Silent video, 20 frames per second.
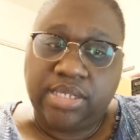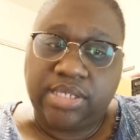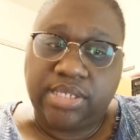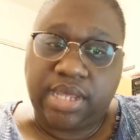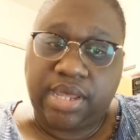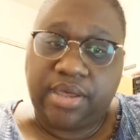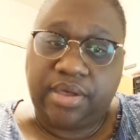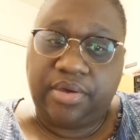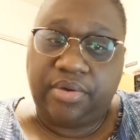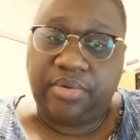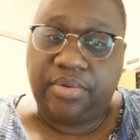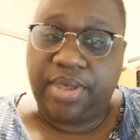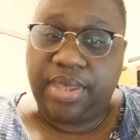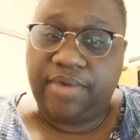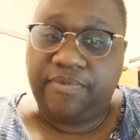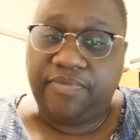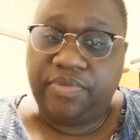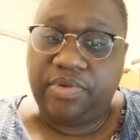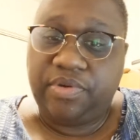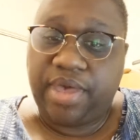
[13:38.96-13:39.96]
So
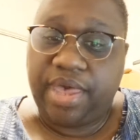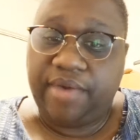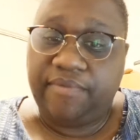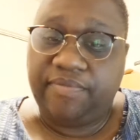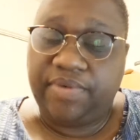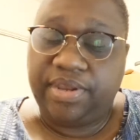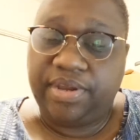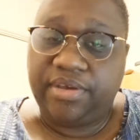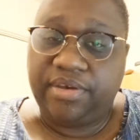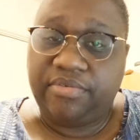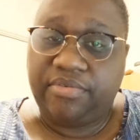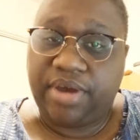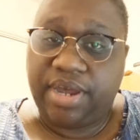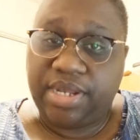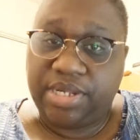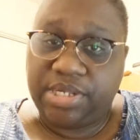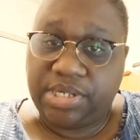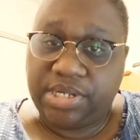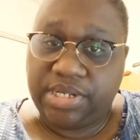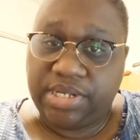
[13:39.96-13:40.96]
if you have any
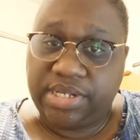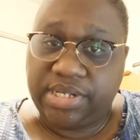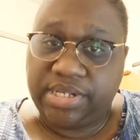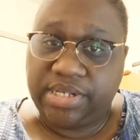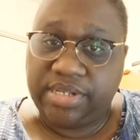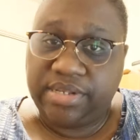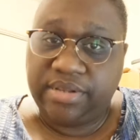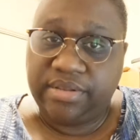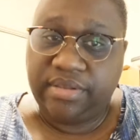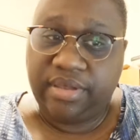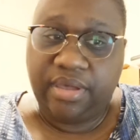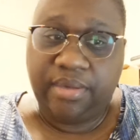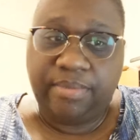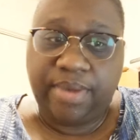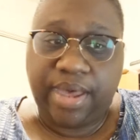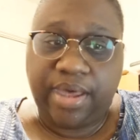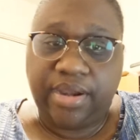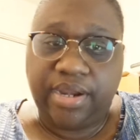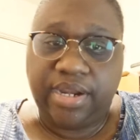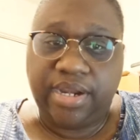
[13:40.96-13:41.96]
questions
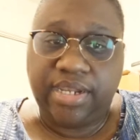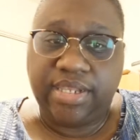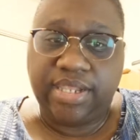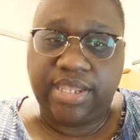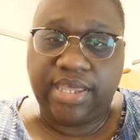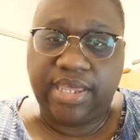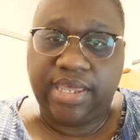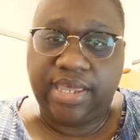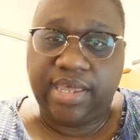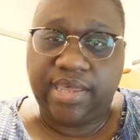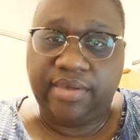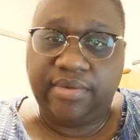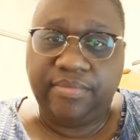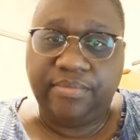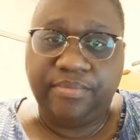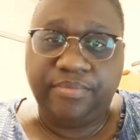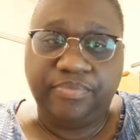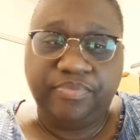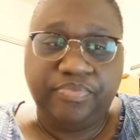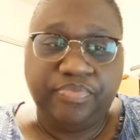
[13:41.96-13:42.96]
about
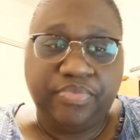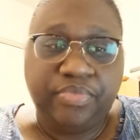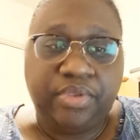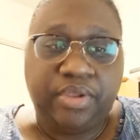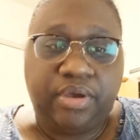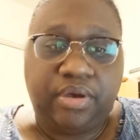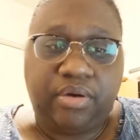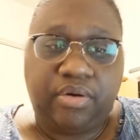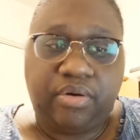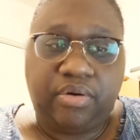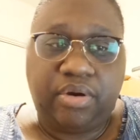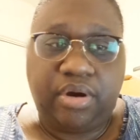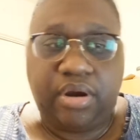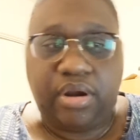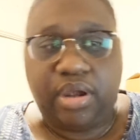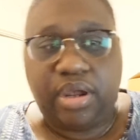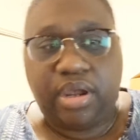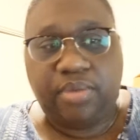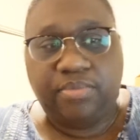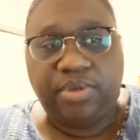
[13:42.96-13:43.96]
anything,
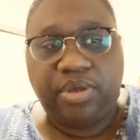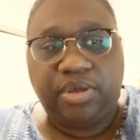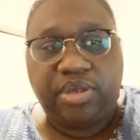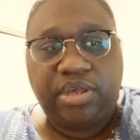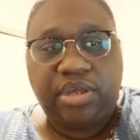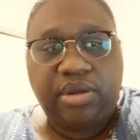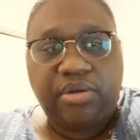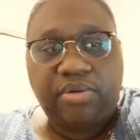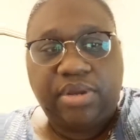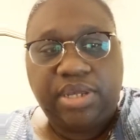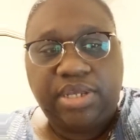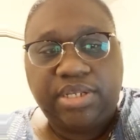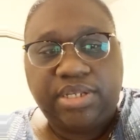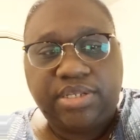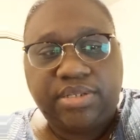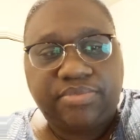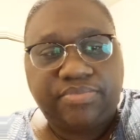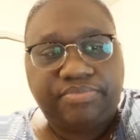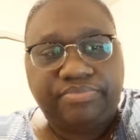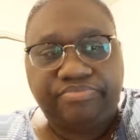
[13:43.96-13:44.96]
or you're
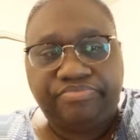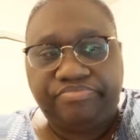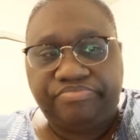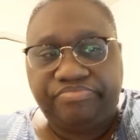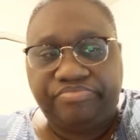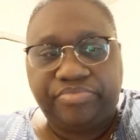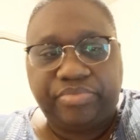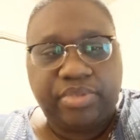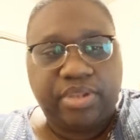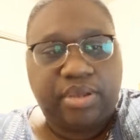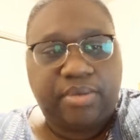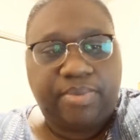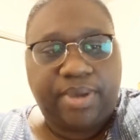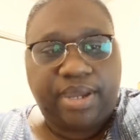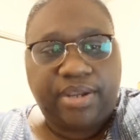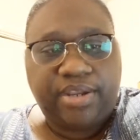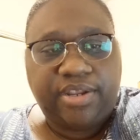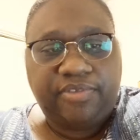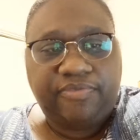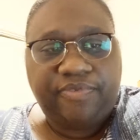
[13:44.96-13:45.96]
curious
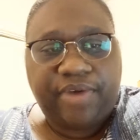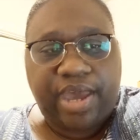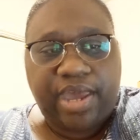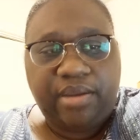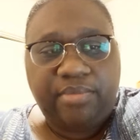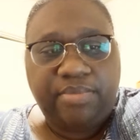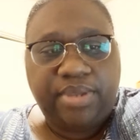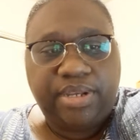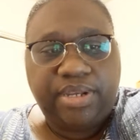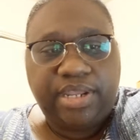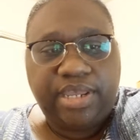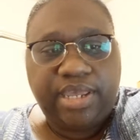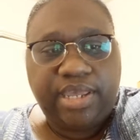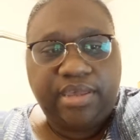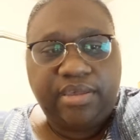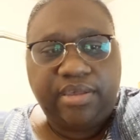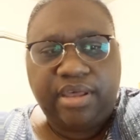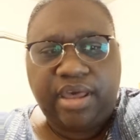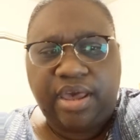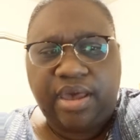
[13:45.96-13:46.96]
about this vitamin
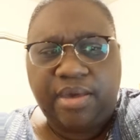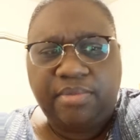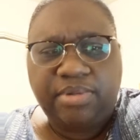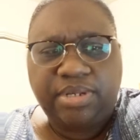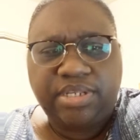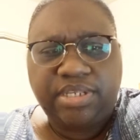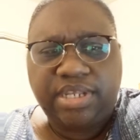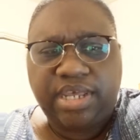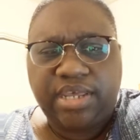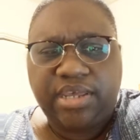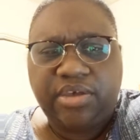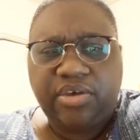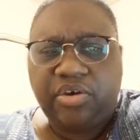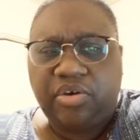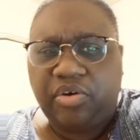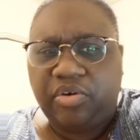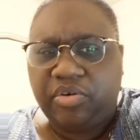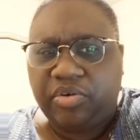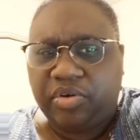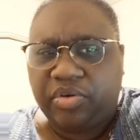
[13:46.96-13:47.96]
D, I'm just saying,
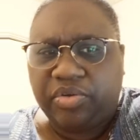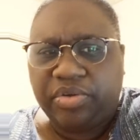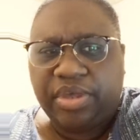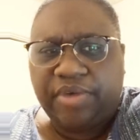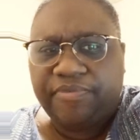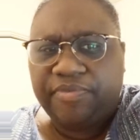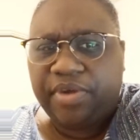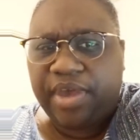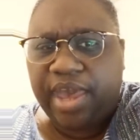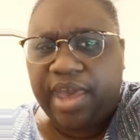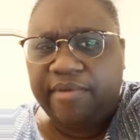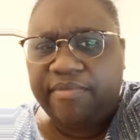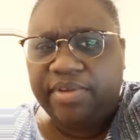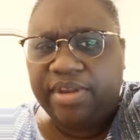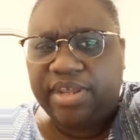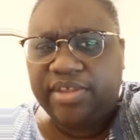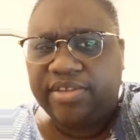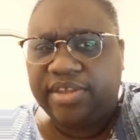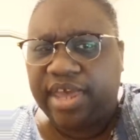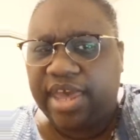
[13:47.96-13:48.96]
Google. If you're
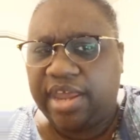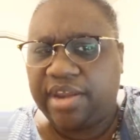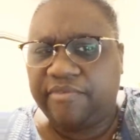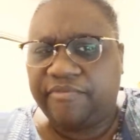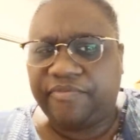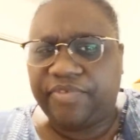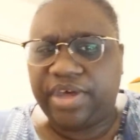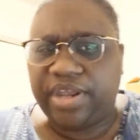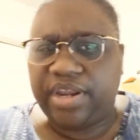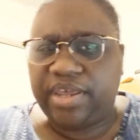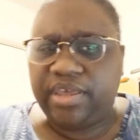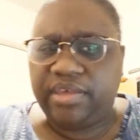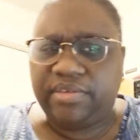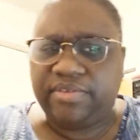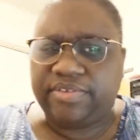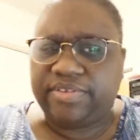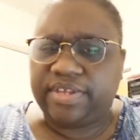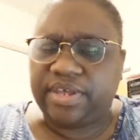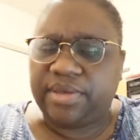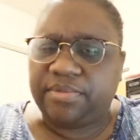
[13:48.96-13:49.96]
having these kind of
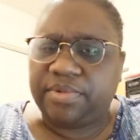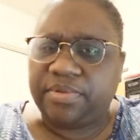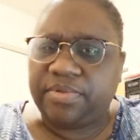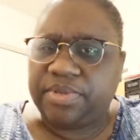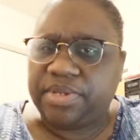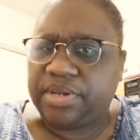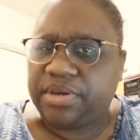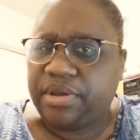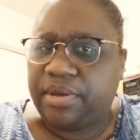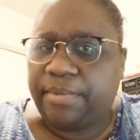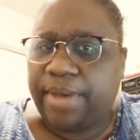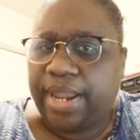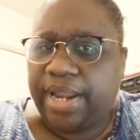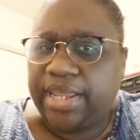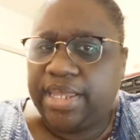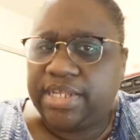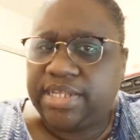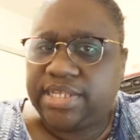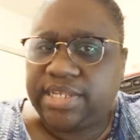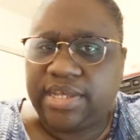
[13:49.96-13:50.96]
funny symptoms and
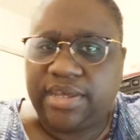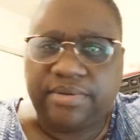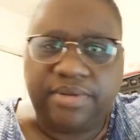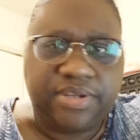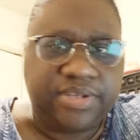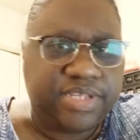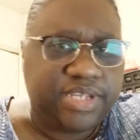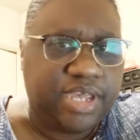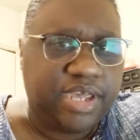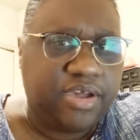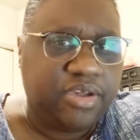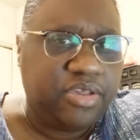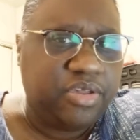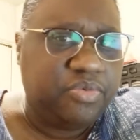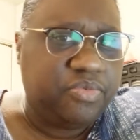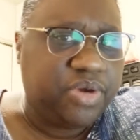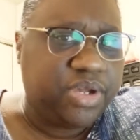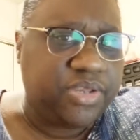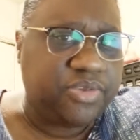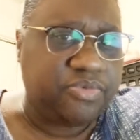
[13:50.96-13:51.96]
nobody can seem to tell
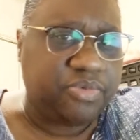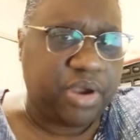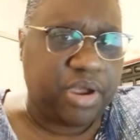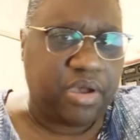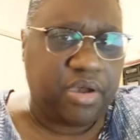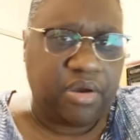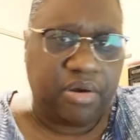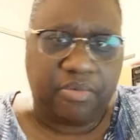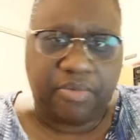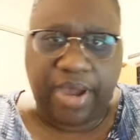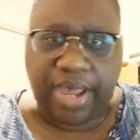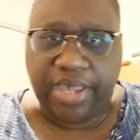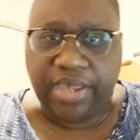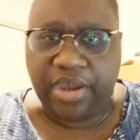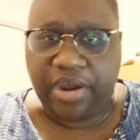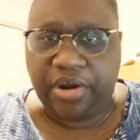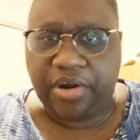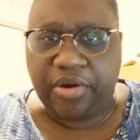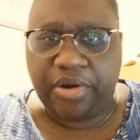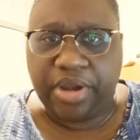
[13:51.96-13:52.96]
you what's wrong or why
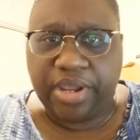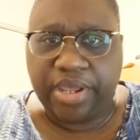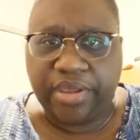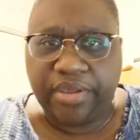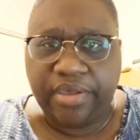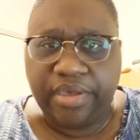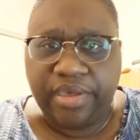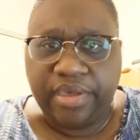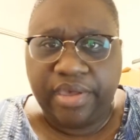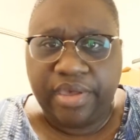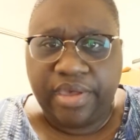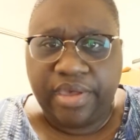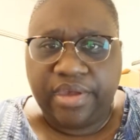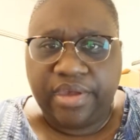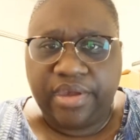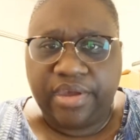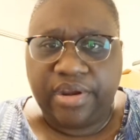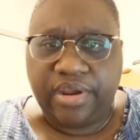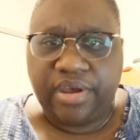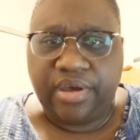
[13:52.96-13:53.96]
you're hurting,
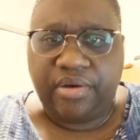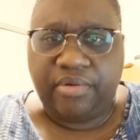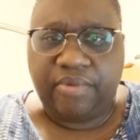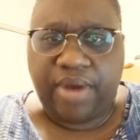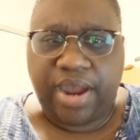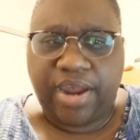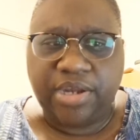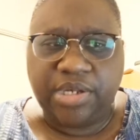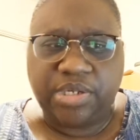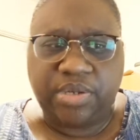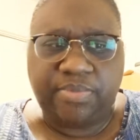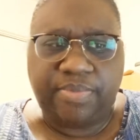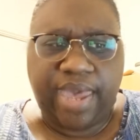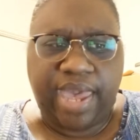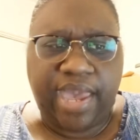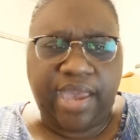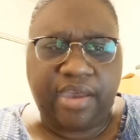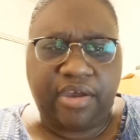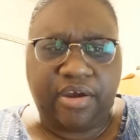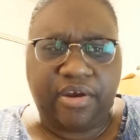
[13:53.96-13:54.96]
why is your
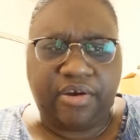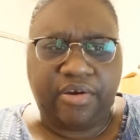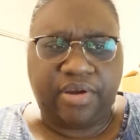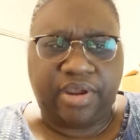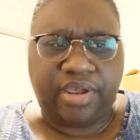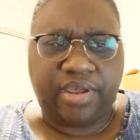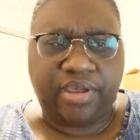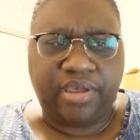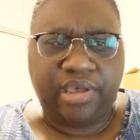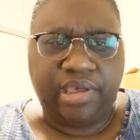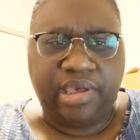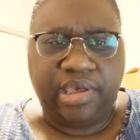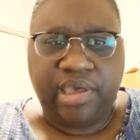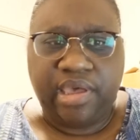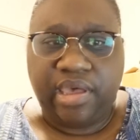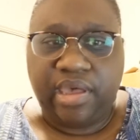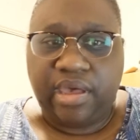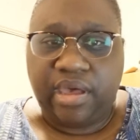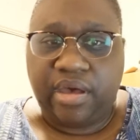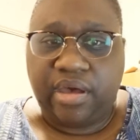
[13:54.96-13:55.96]
back hurting?
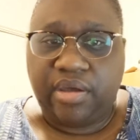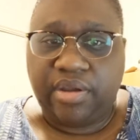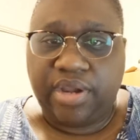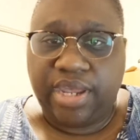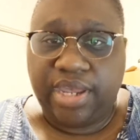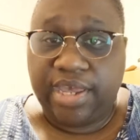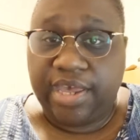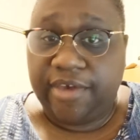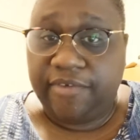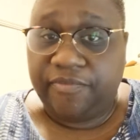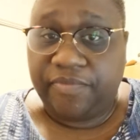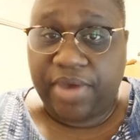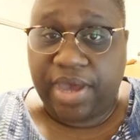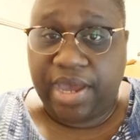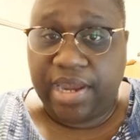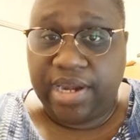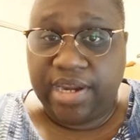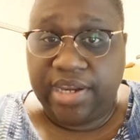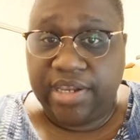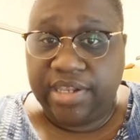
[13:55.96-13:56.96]
Oh, they can't
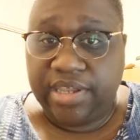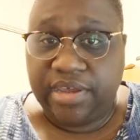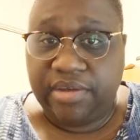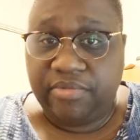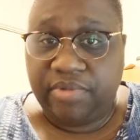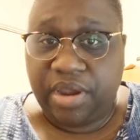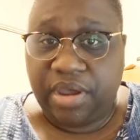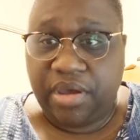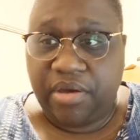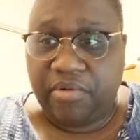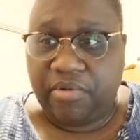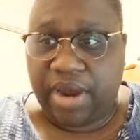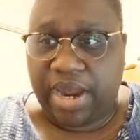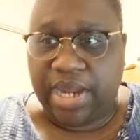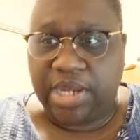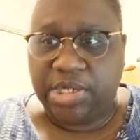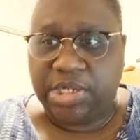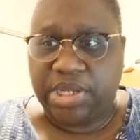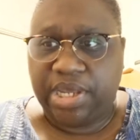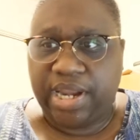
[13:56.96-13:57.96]
find anything wrong.
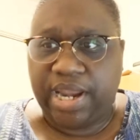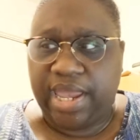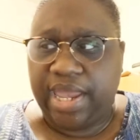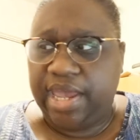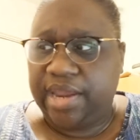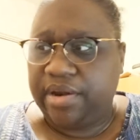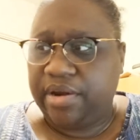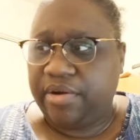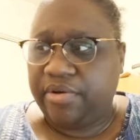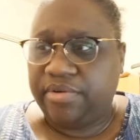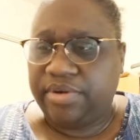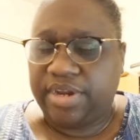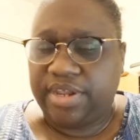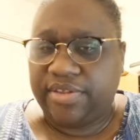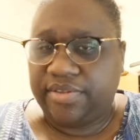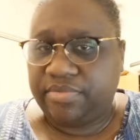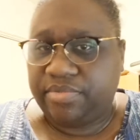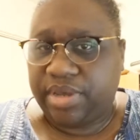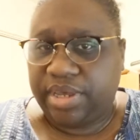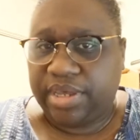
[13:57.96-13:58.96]
Why is your hand hurting
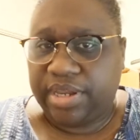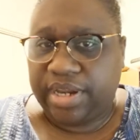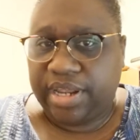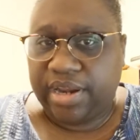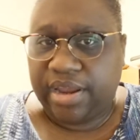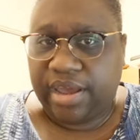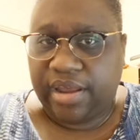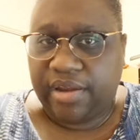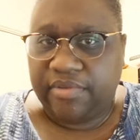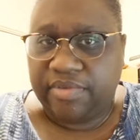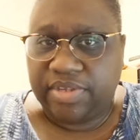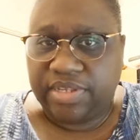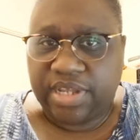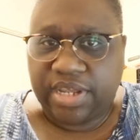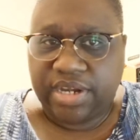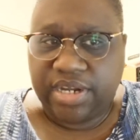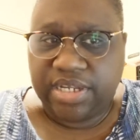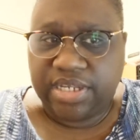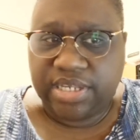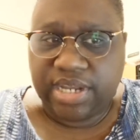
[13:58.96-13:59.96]
this week and then all of a
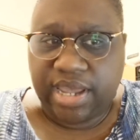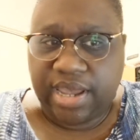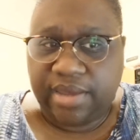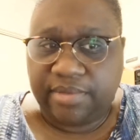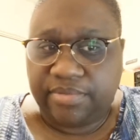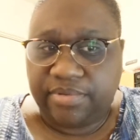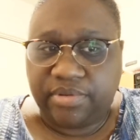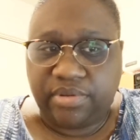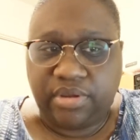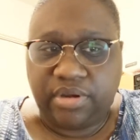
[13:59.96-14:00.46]
sudden it stops?